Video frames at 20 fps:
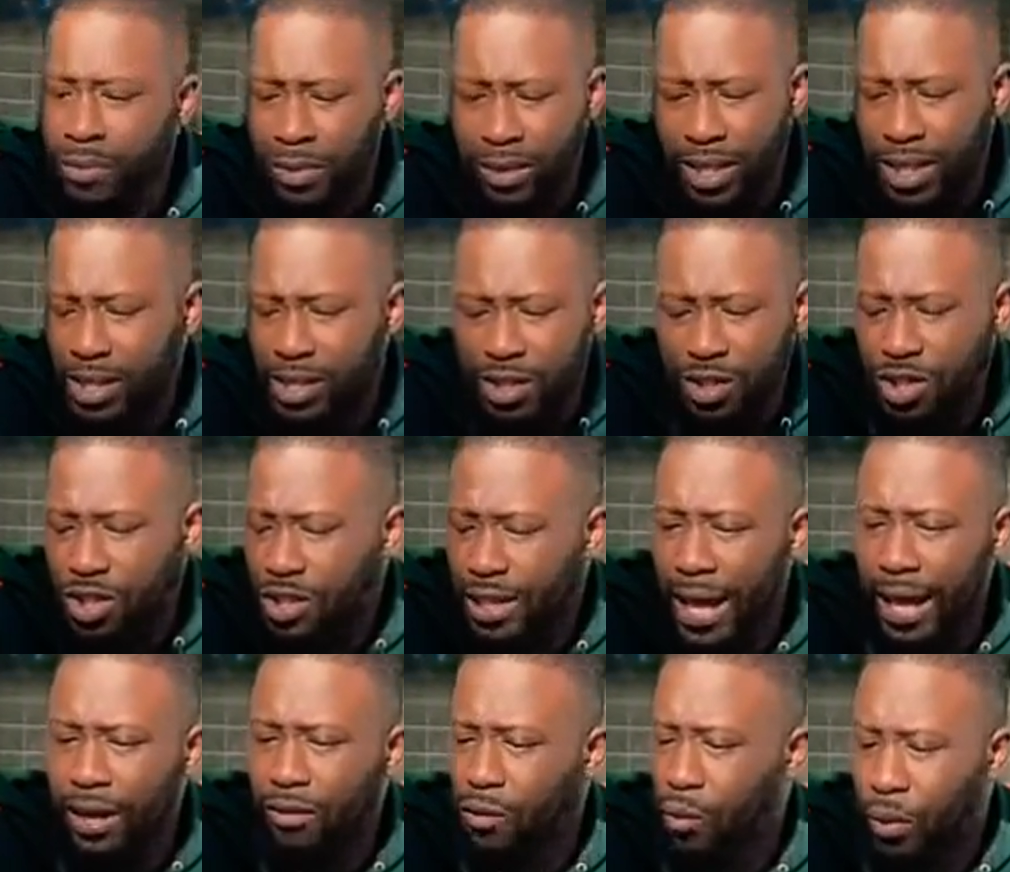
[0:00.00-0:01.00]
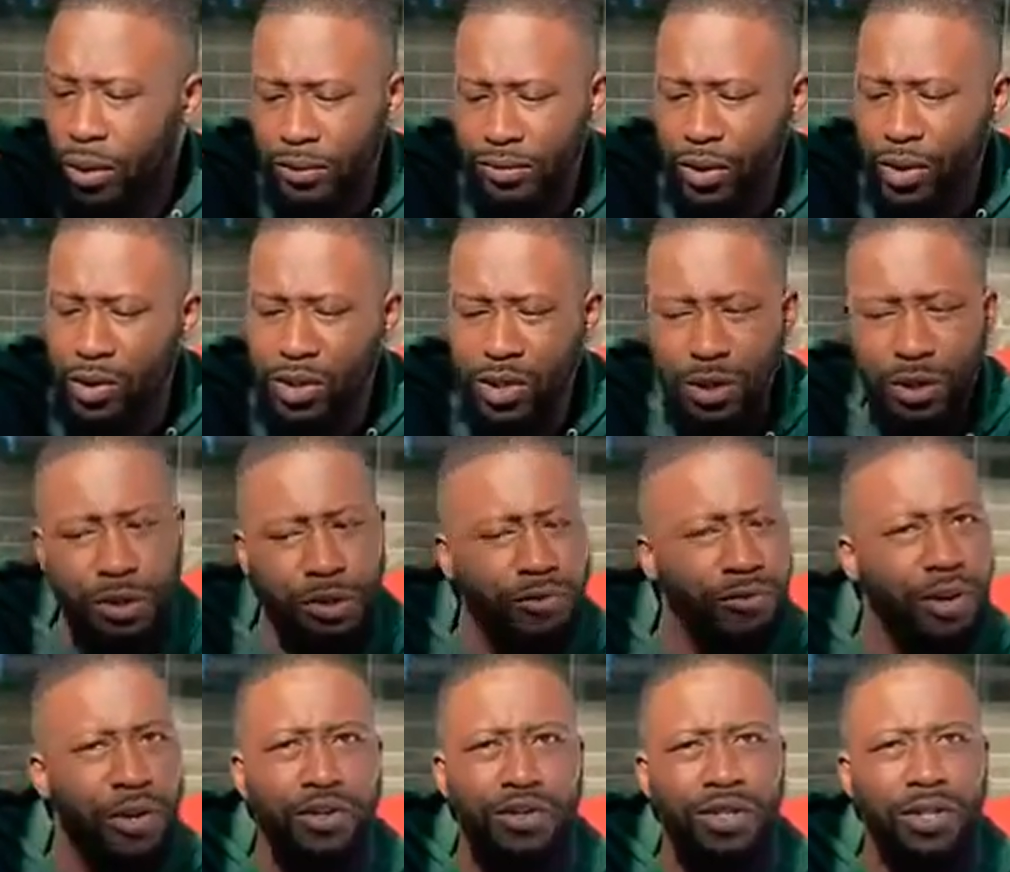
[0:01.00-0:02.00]
This is just kind of one of those
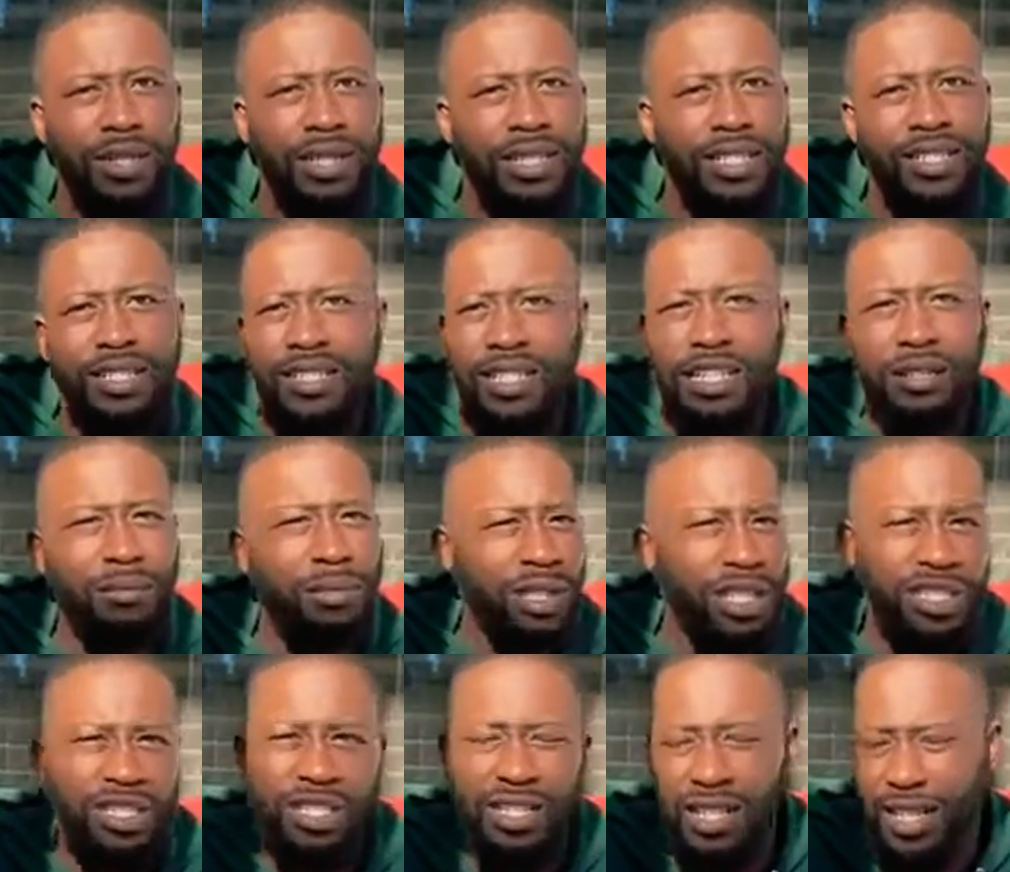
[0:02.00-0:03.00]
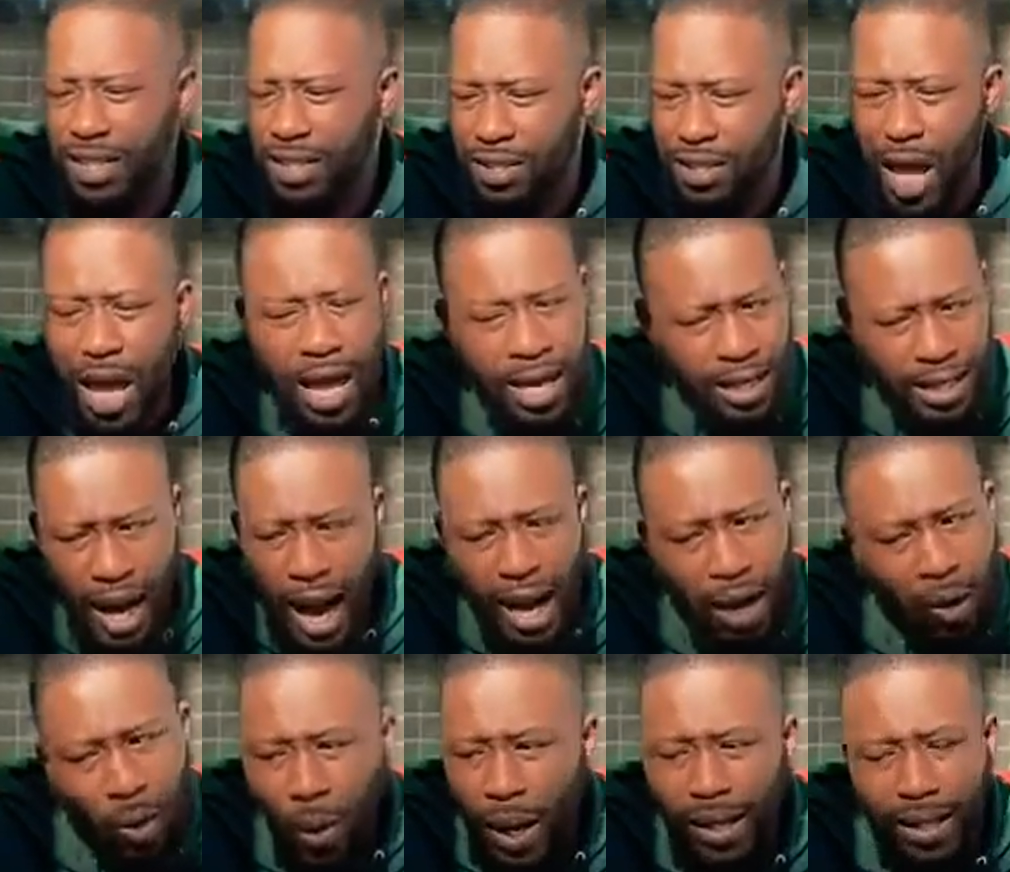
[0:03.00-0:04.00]
universally seamless things. Not
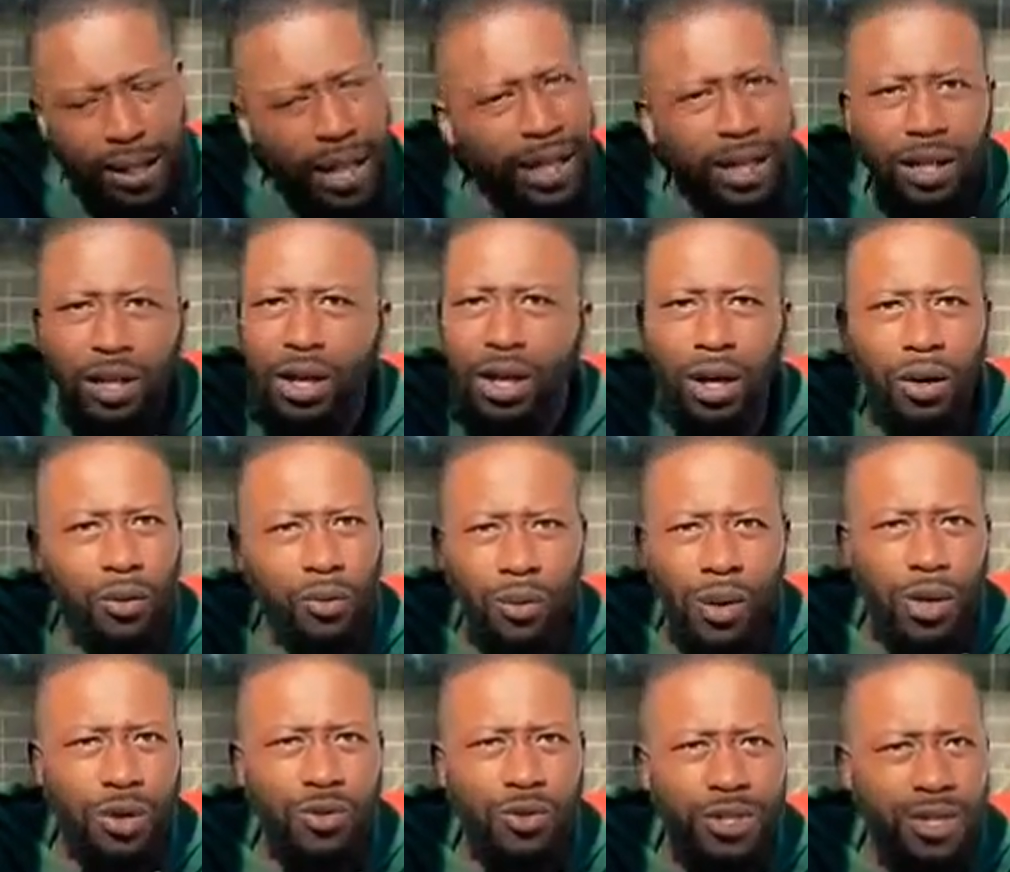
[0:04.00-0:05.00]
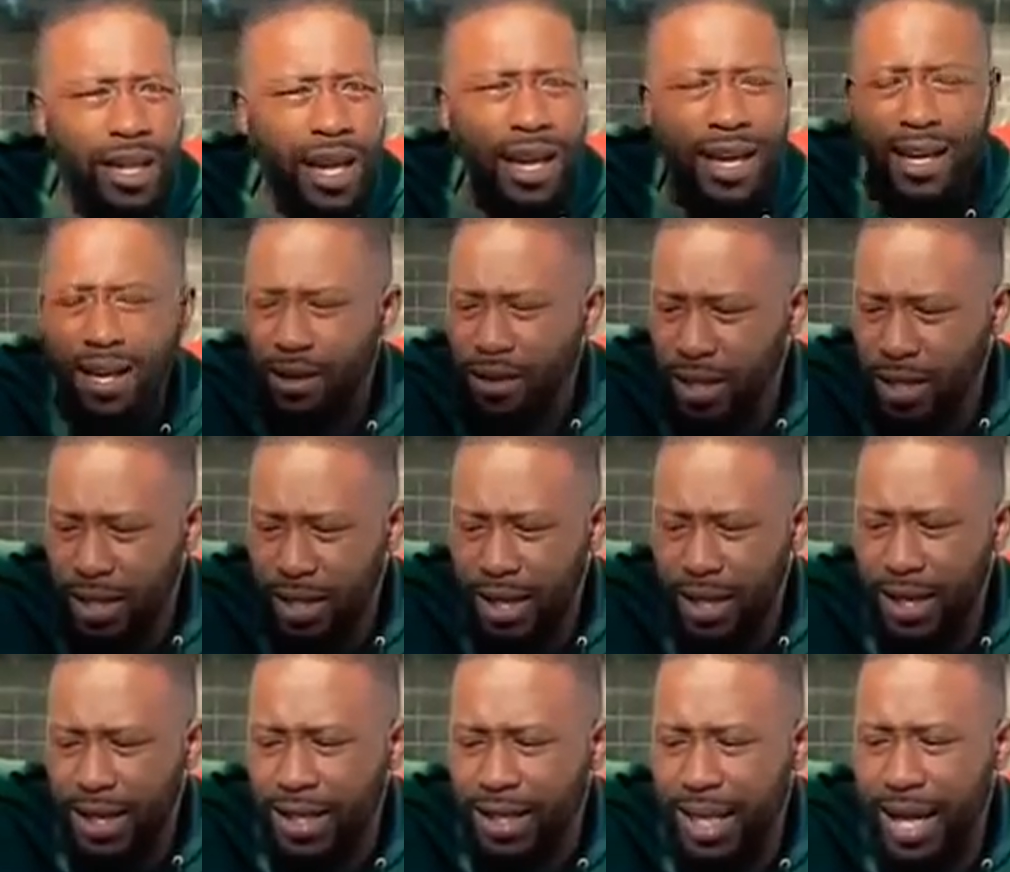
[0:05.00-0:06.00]
quite like a rosé or anything
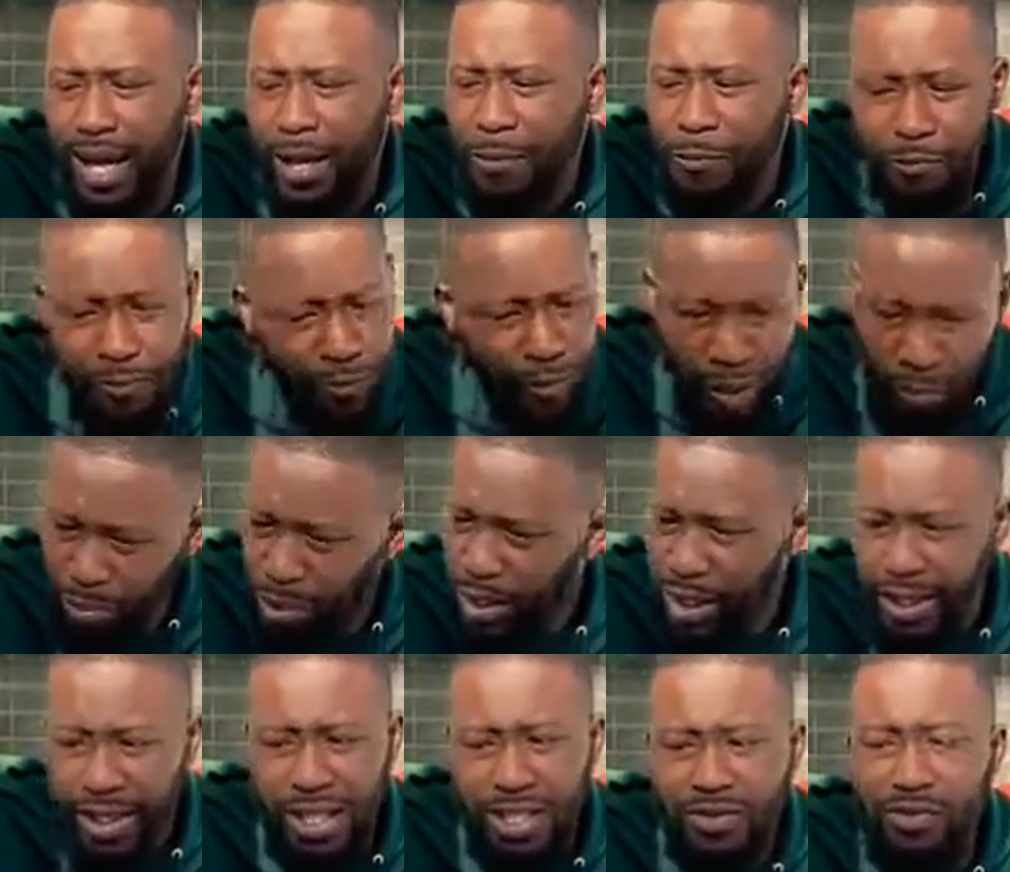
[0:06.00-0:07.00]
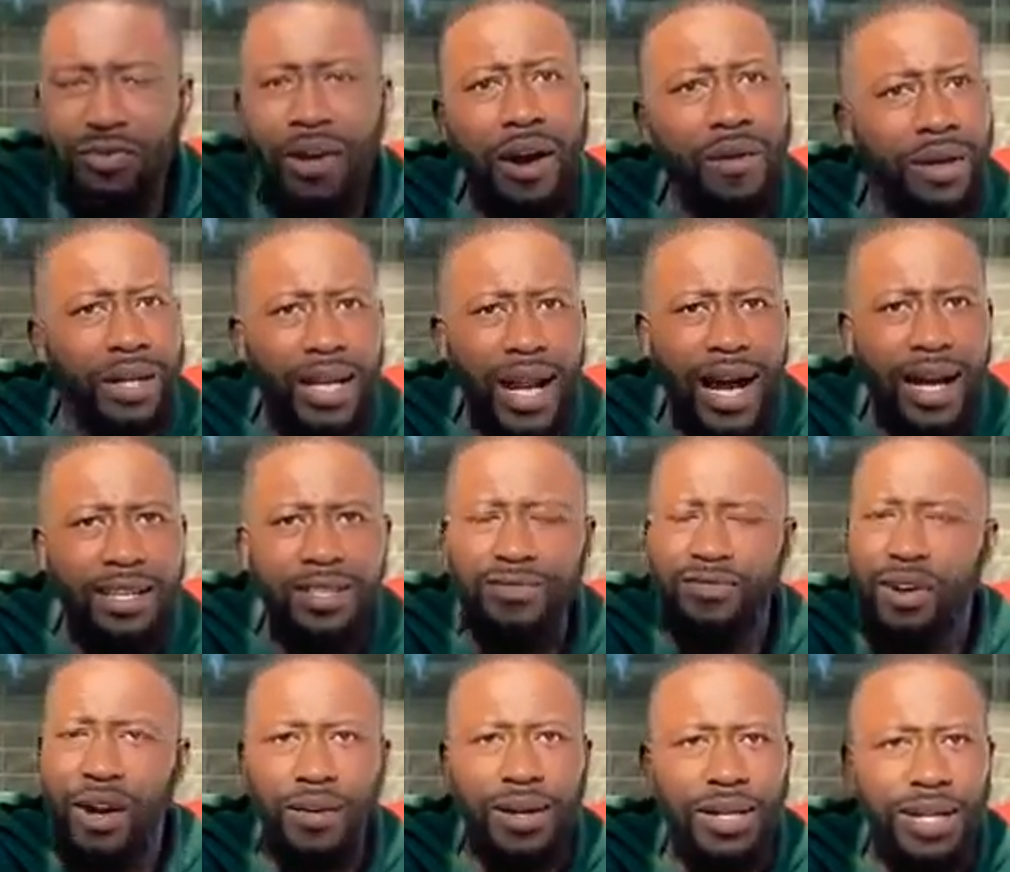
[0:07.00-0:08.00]
like that, but it is very nice,
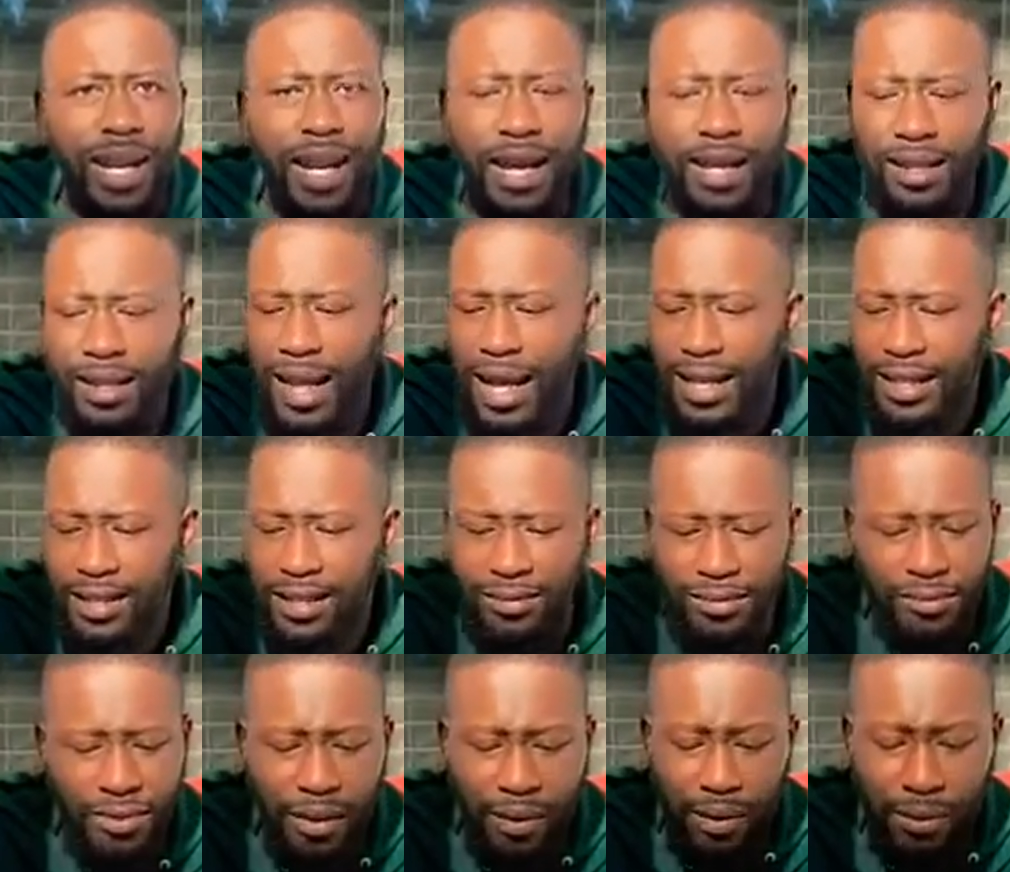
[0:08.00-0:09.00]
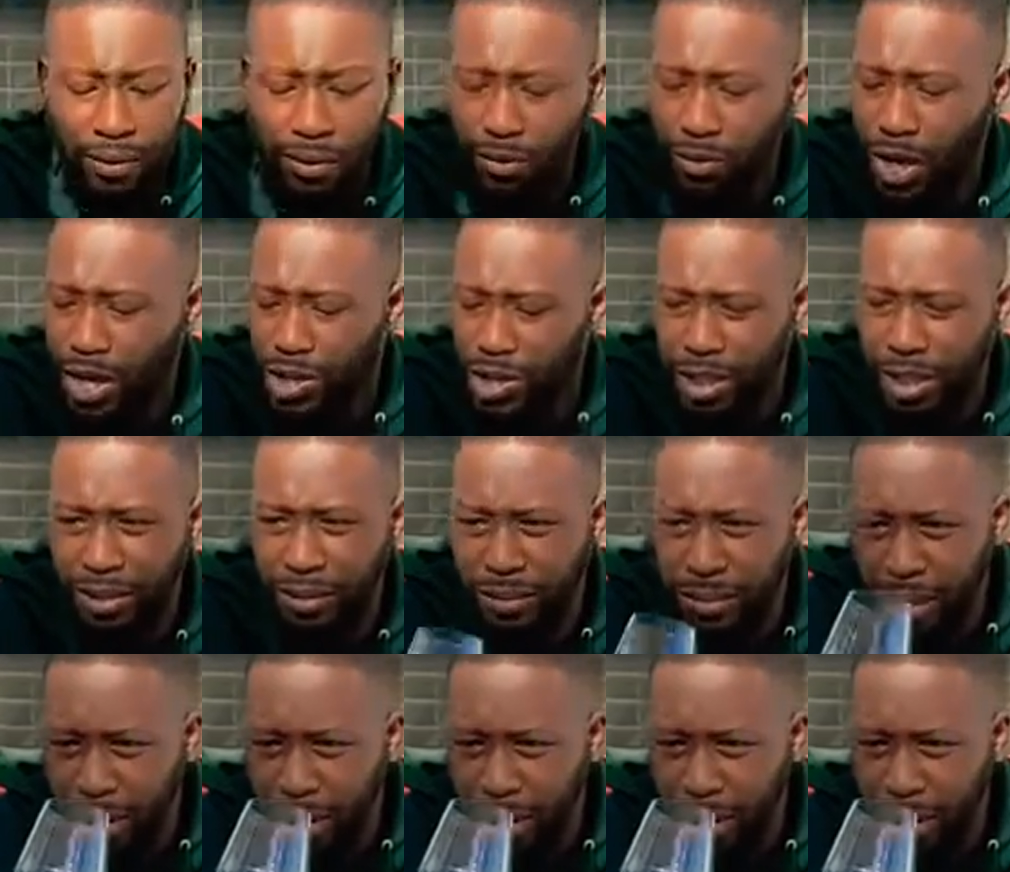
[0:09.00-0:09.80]
very light, very refreshing.